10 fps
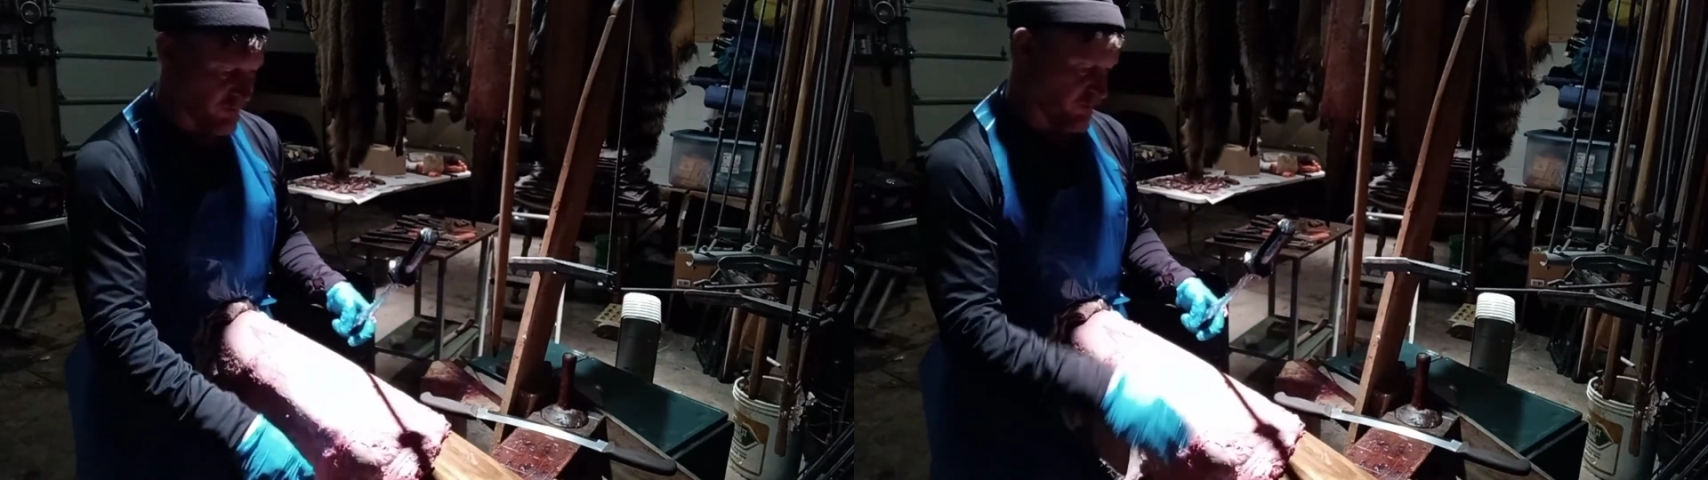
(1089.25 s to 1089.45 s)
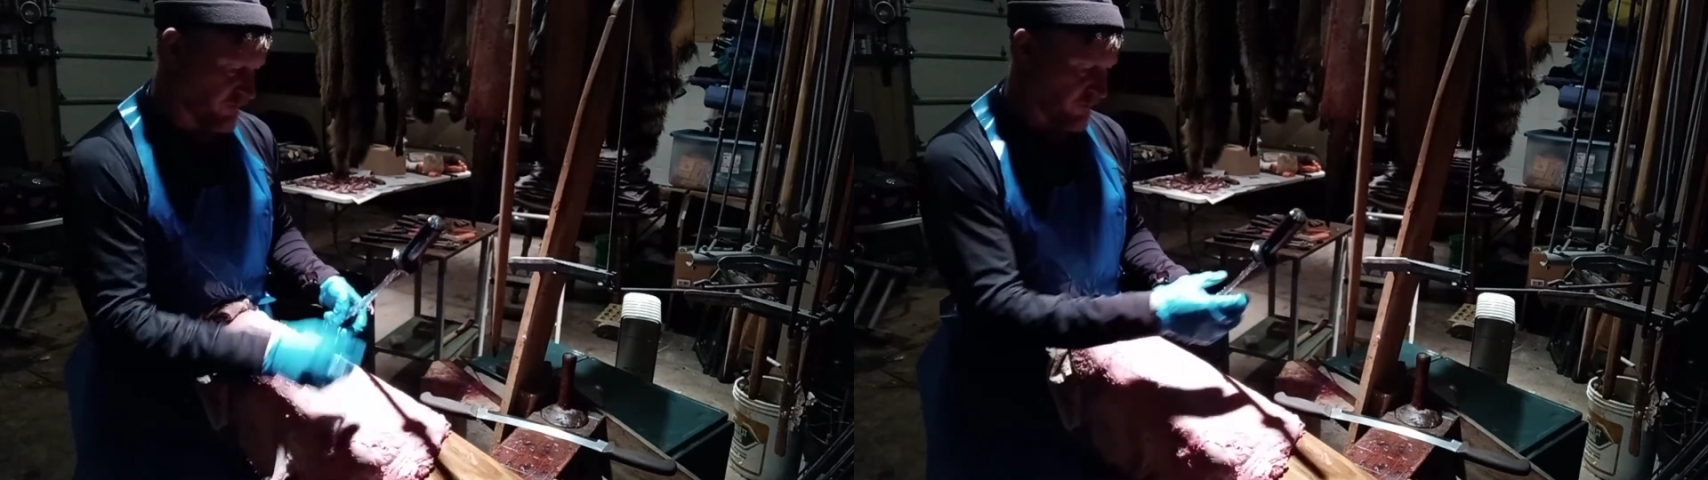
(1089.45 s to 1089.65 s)

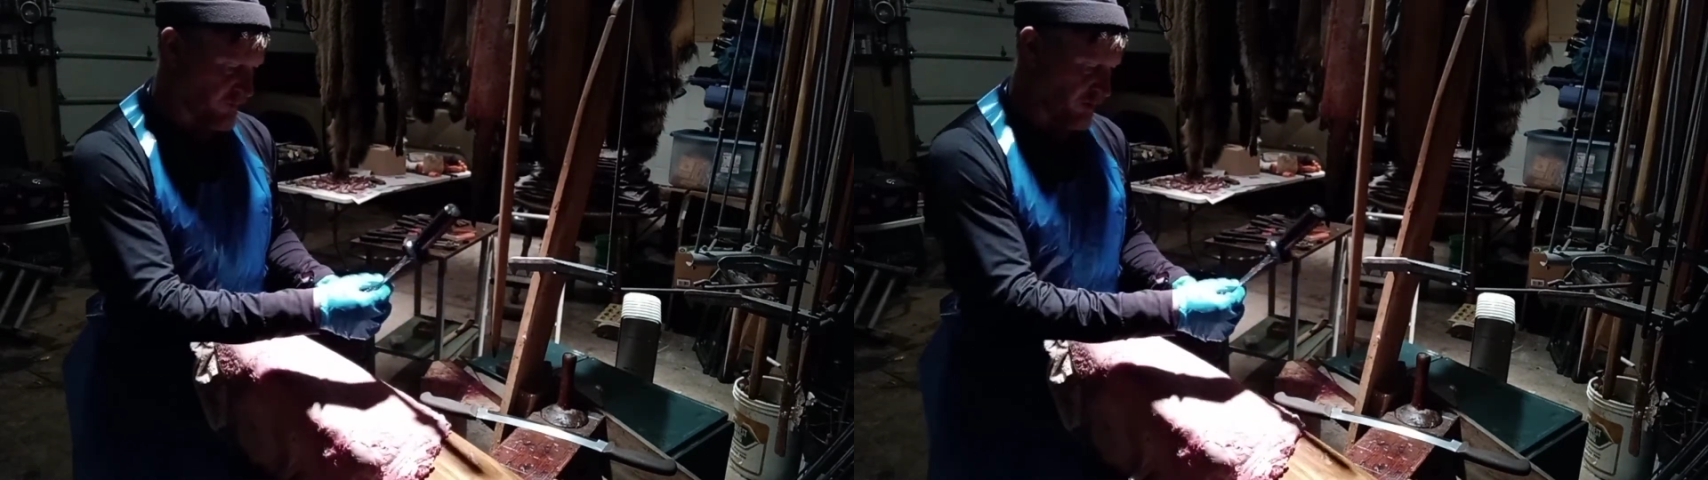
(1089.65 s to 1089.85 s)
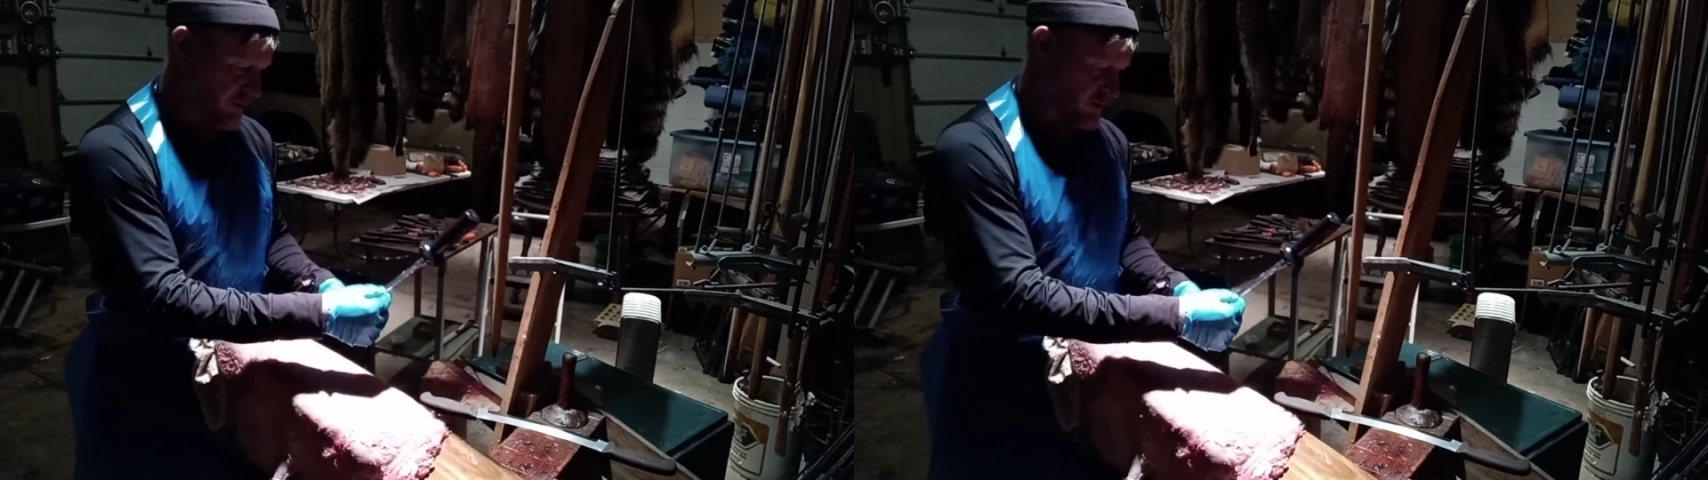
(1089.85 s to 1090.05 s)
15
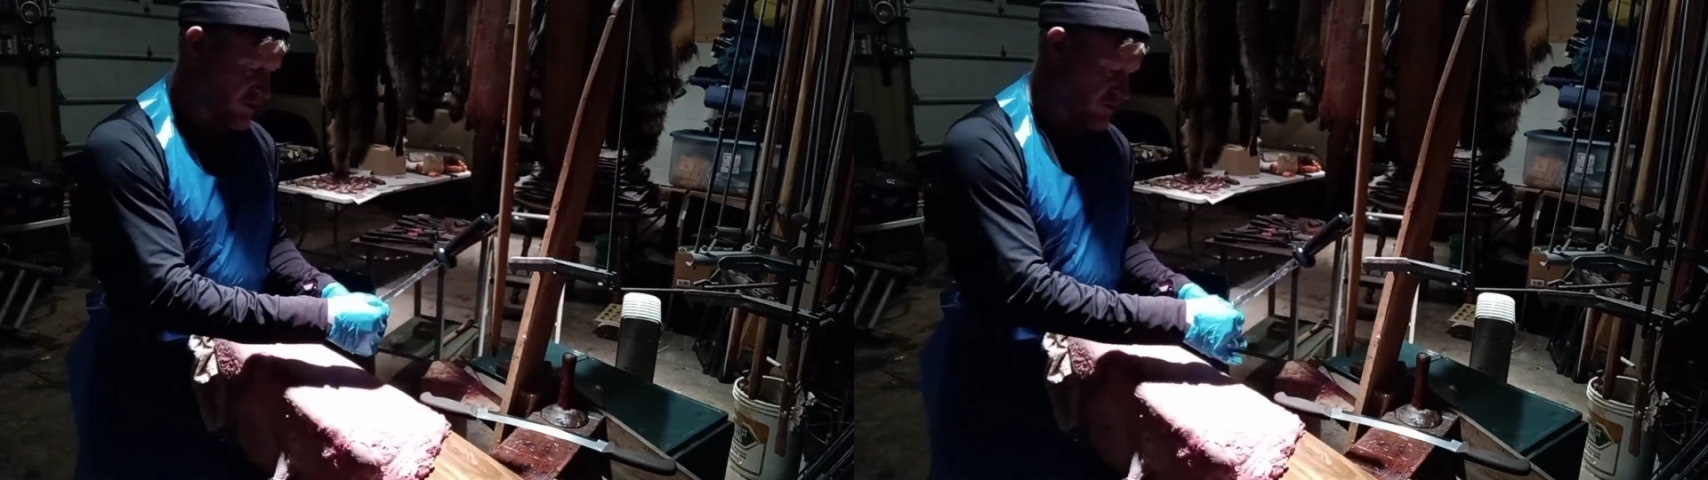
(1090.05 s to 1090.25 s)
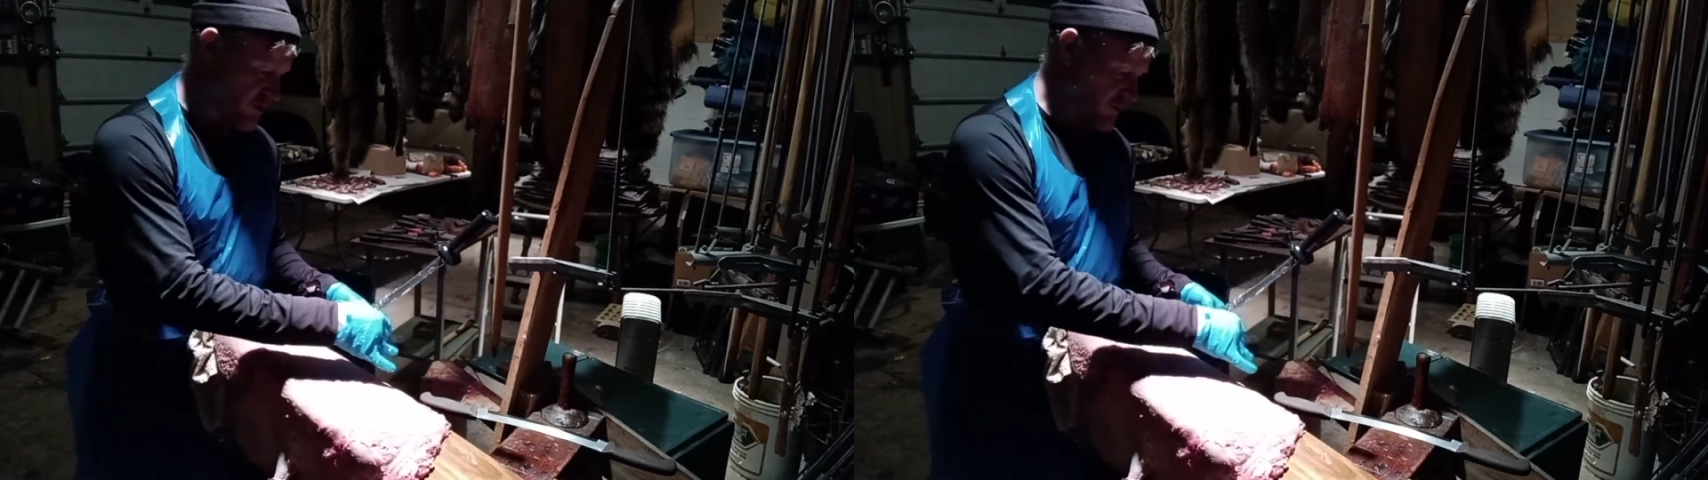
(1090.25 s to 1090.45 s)
minutes or
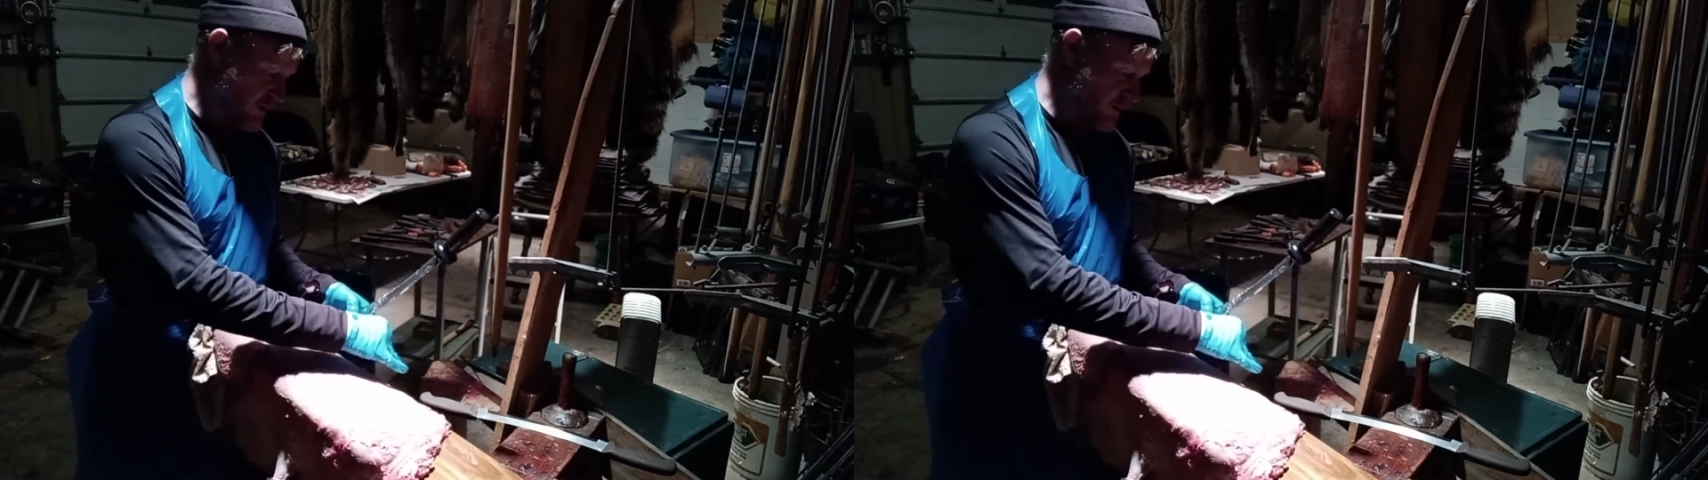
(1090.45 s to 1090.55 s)
so to